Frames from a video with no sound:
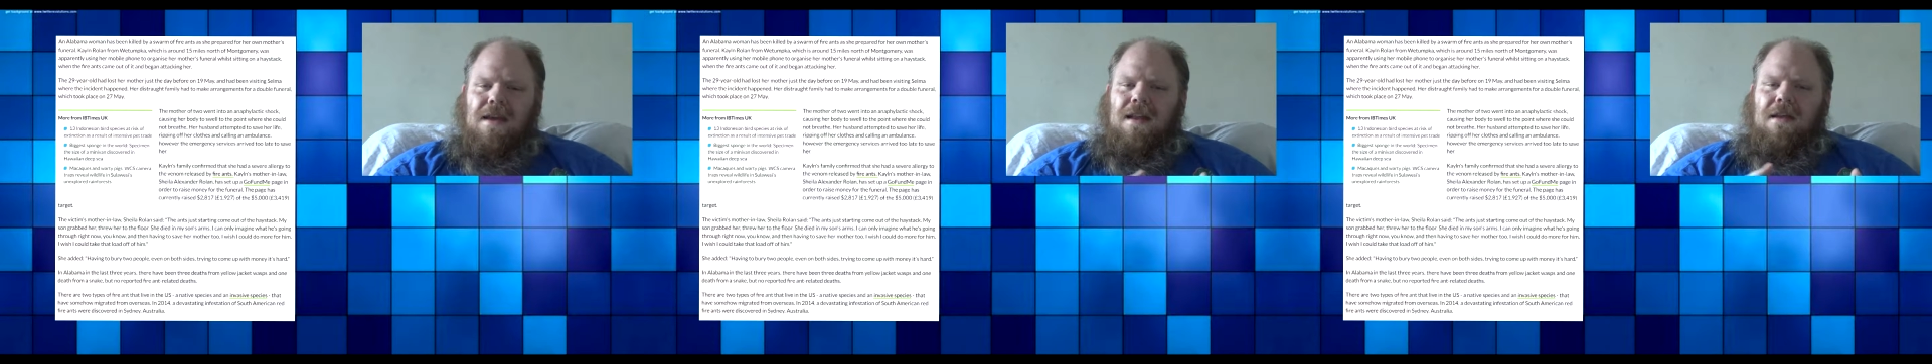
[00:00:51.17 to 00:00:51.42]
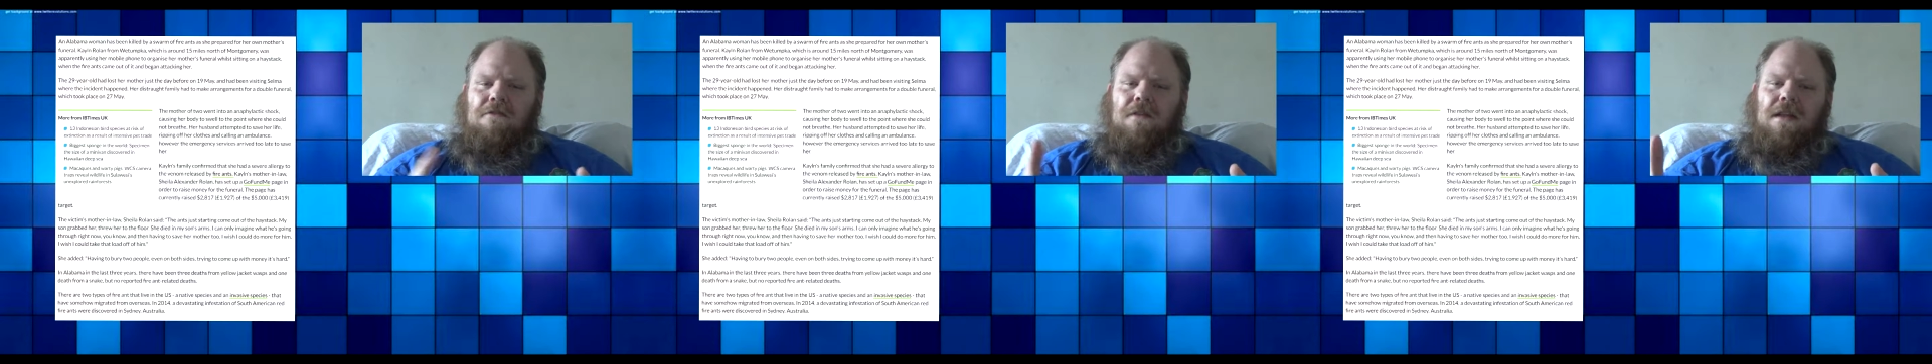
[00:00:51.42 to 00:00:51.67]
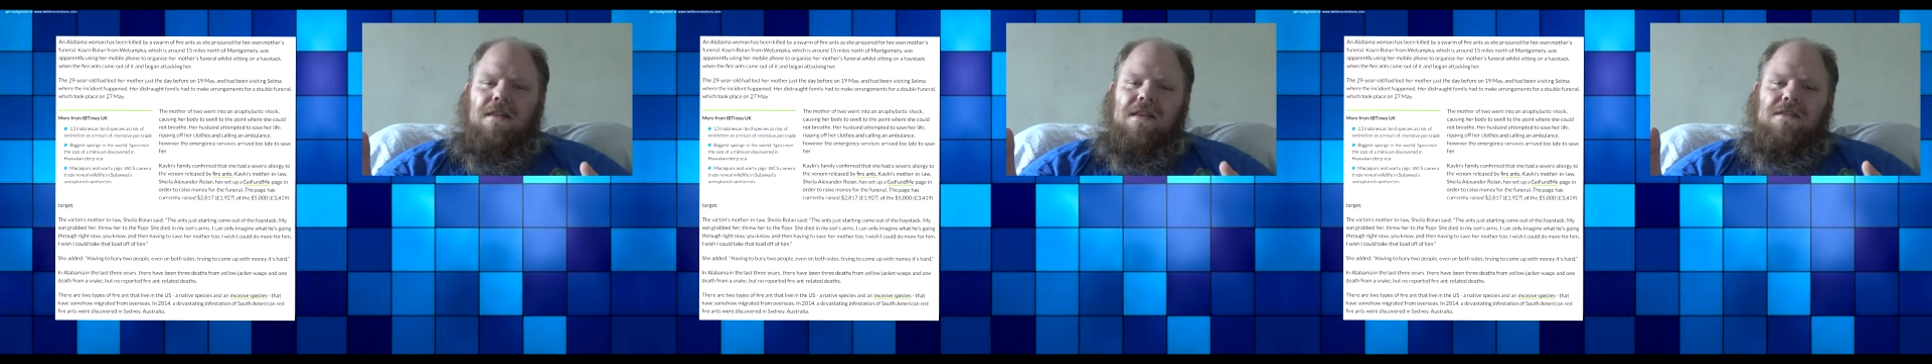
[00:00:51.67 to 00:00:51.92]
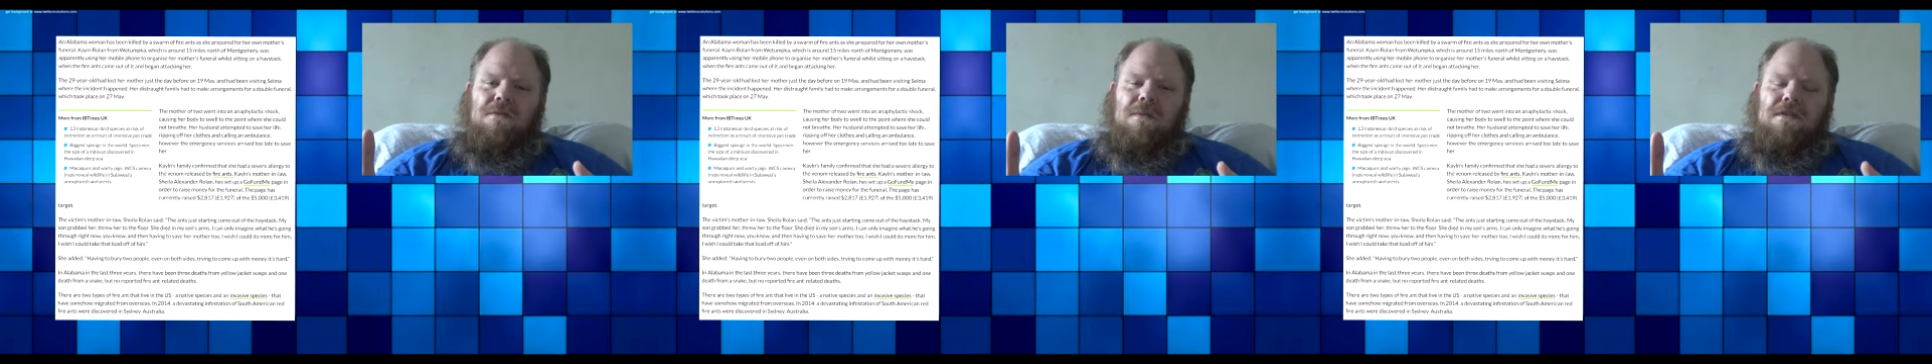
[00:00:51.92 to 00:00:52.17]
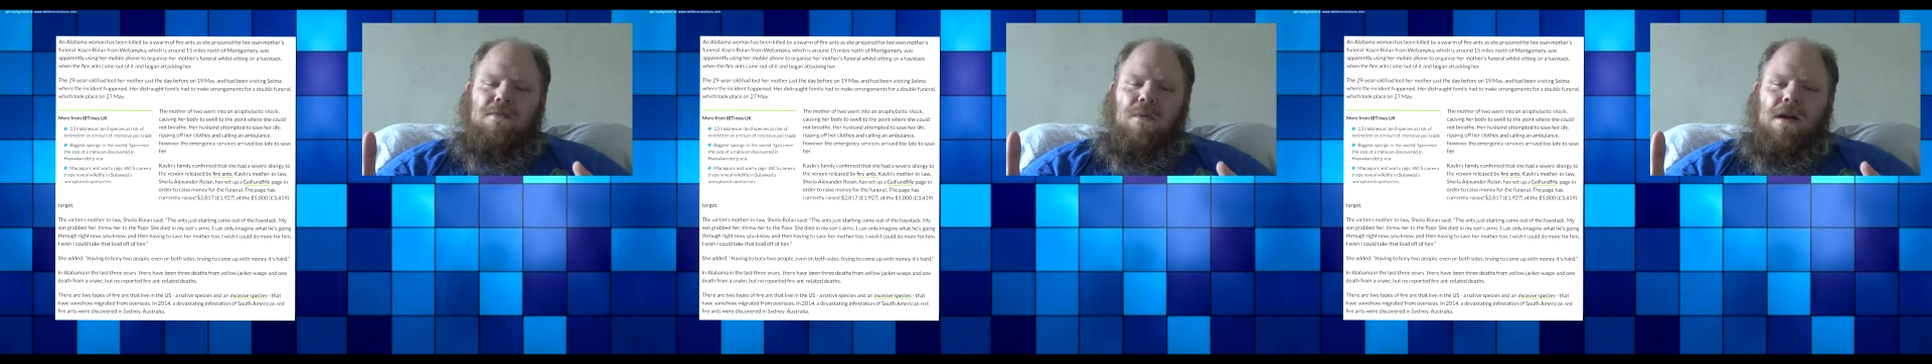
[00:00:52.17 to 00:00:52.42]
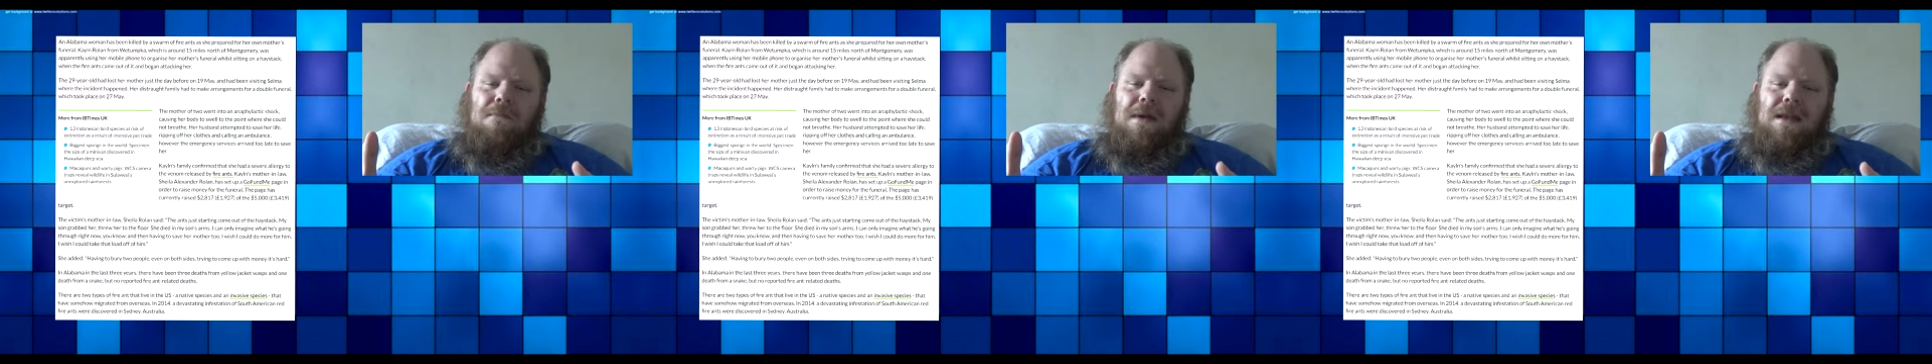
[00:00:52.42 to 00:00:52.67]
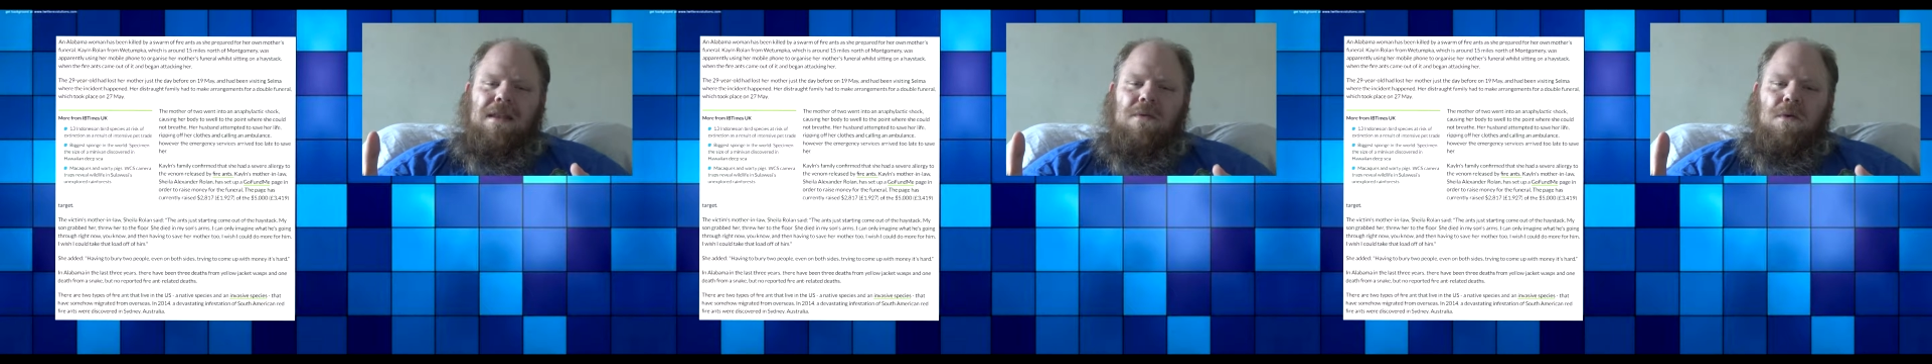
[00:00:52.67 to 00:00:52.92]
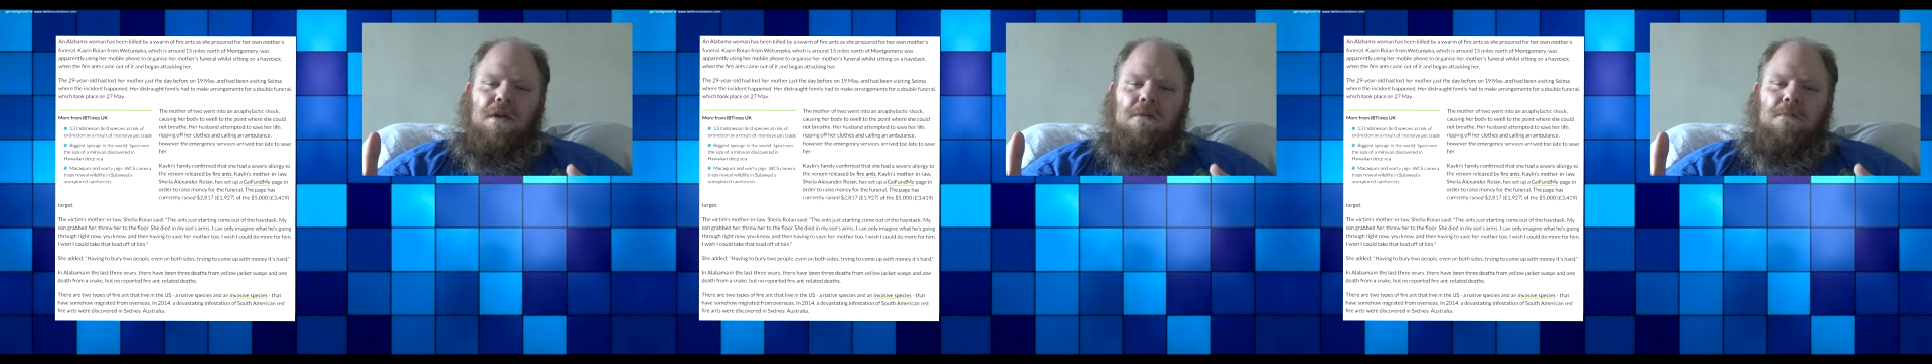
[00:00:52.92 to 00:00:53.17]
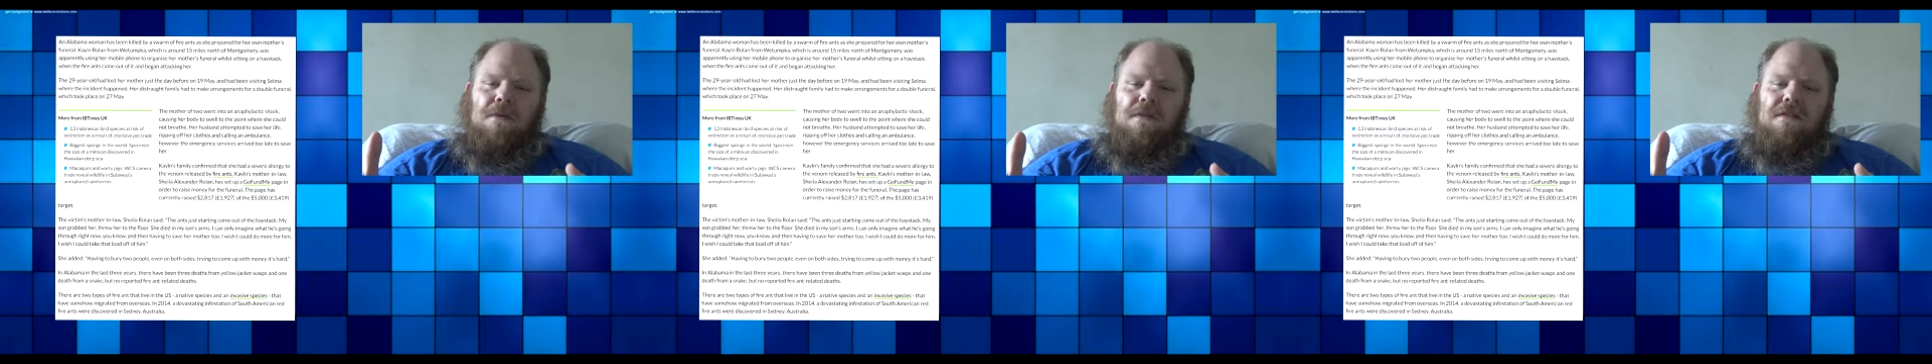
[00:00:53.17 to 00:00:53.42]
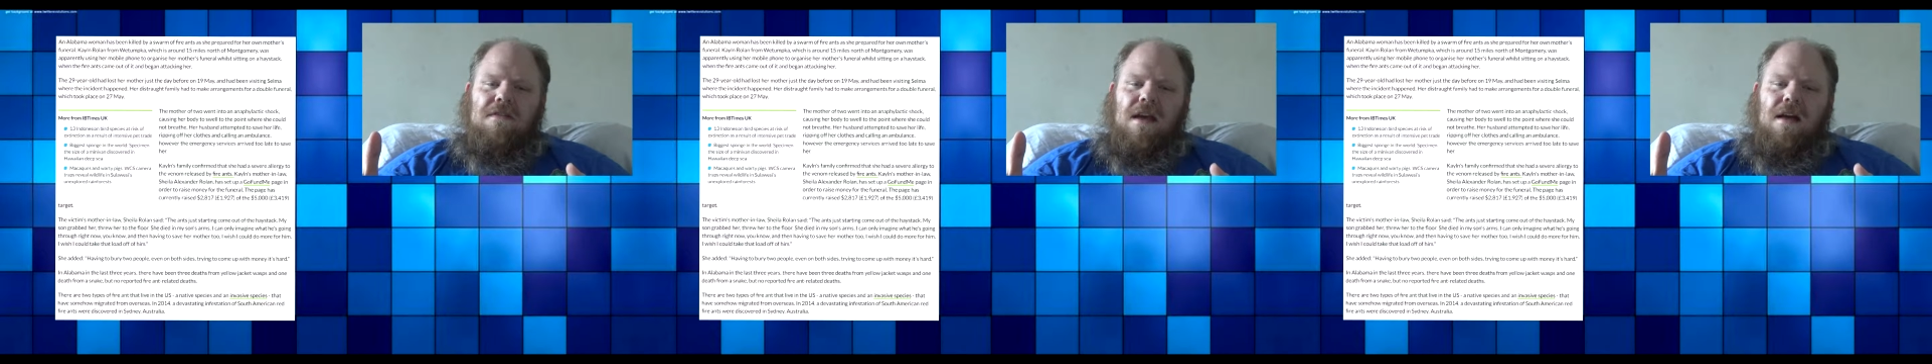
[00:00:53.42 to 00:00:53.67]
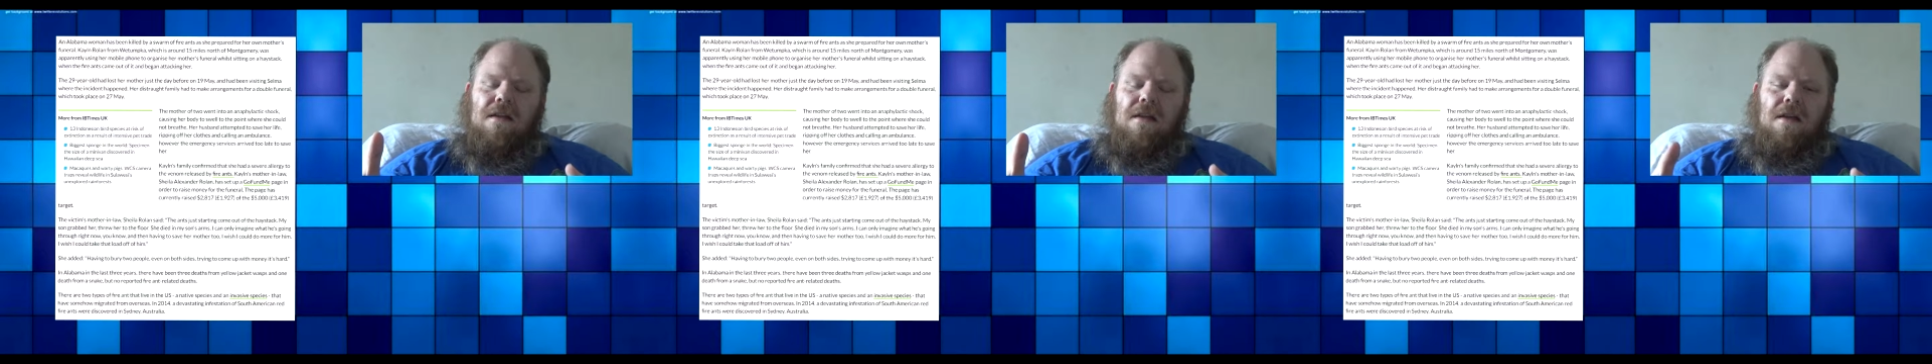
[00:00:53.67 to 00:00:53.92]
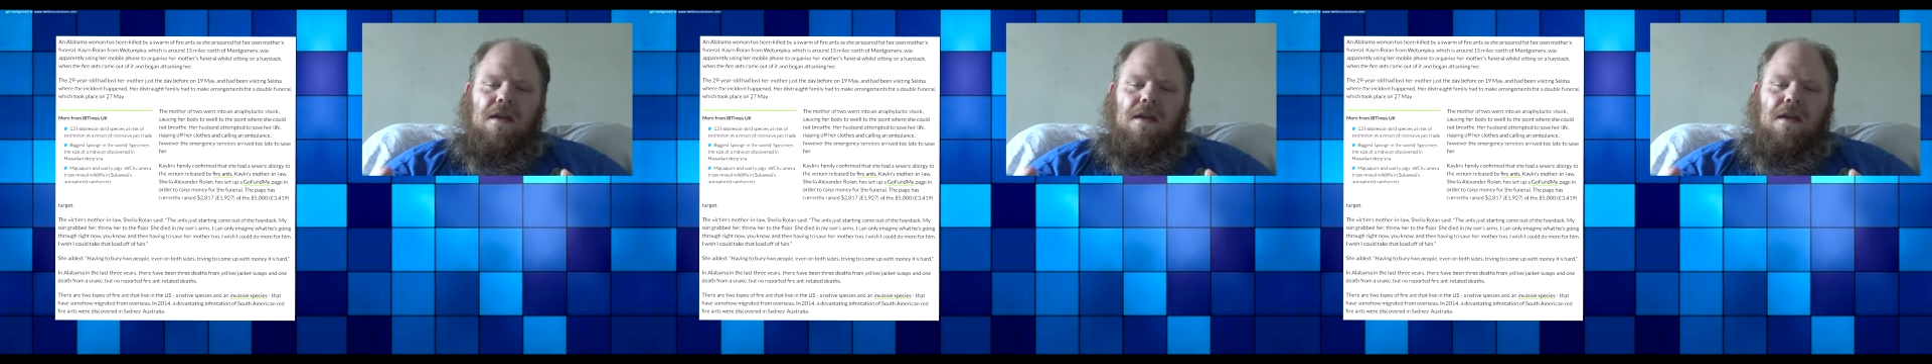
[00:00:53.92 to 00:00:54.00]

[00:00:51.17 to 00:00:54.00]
I feel like that's the reason why I mainly wanted to put this out.